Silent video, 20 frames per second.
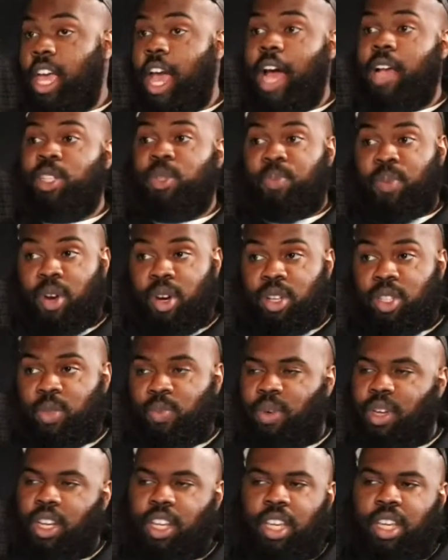had spurts,
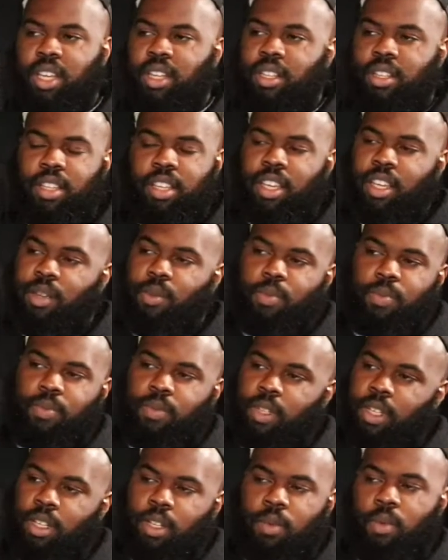but he
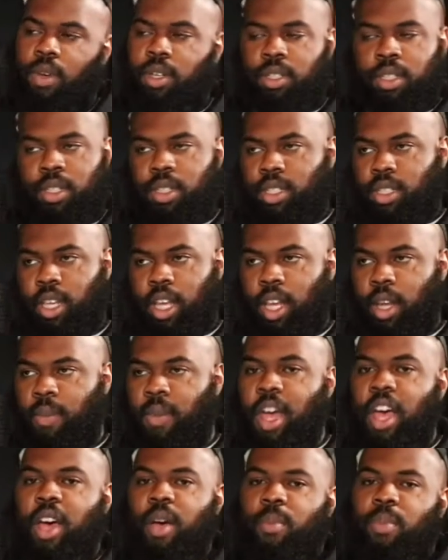wasn't the same.
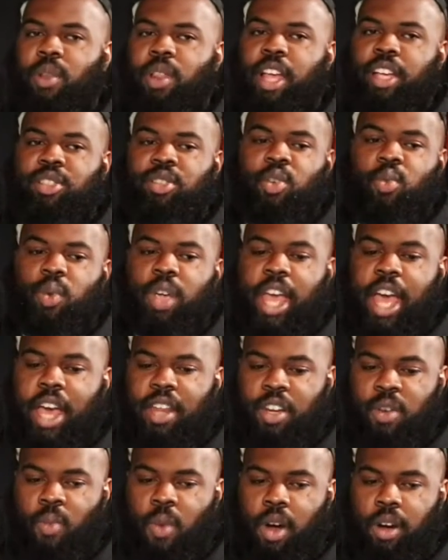But so we
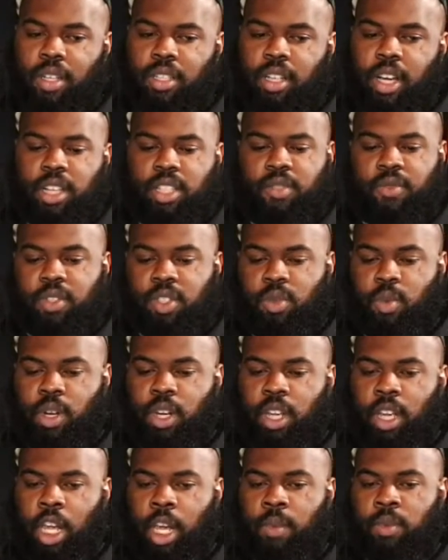had DeMarcus Cousins for
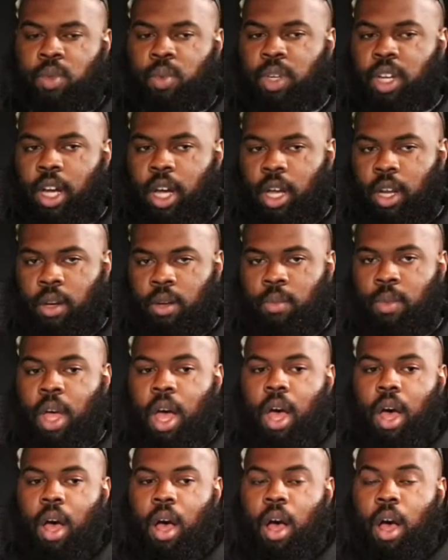20 games. We cut him.
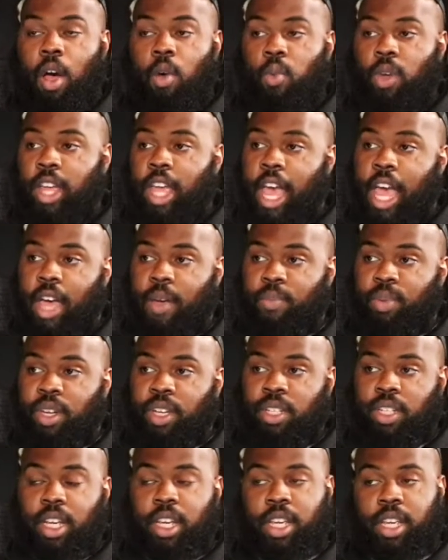We had
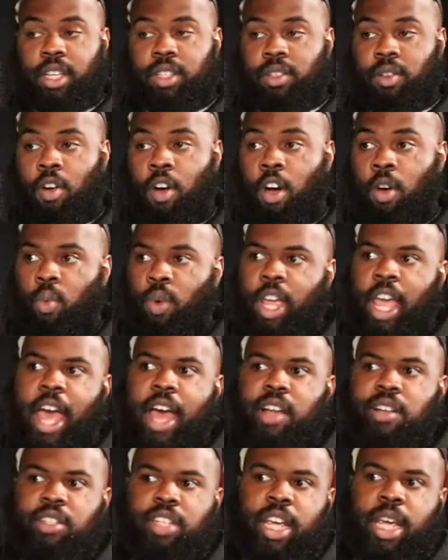PJ. He's gone. We
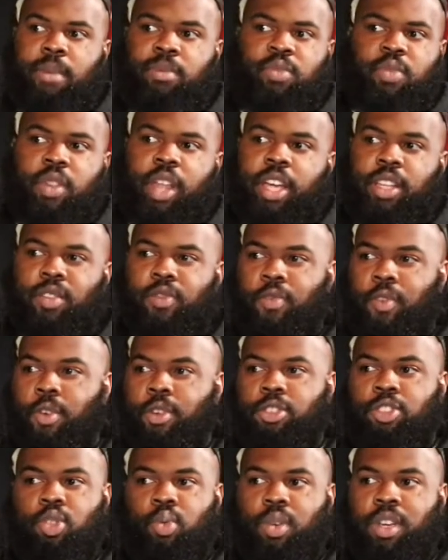had James for the
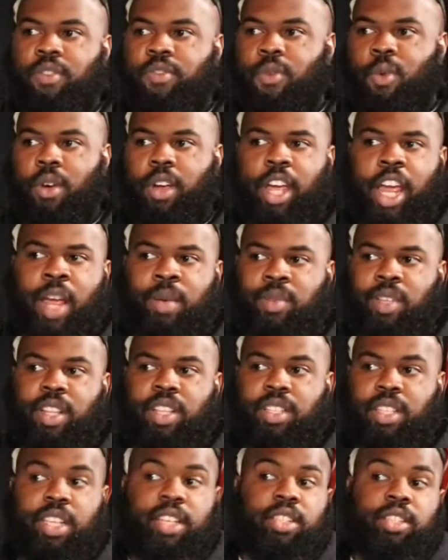first 3-4 games of
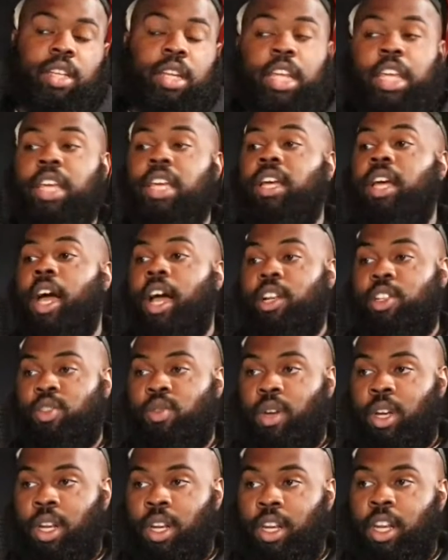the season. He got
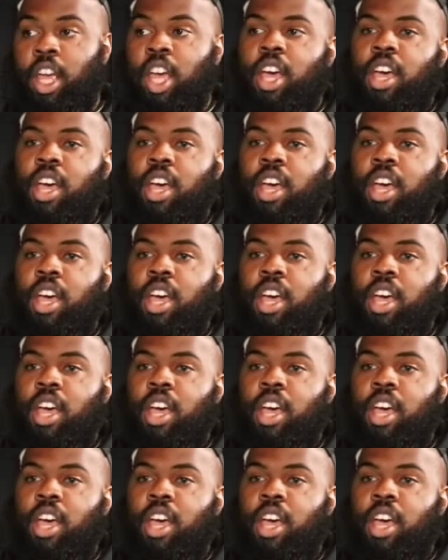traded.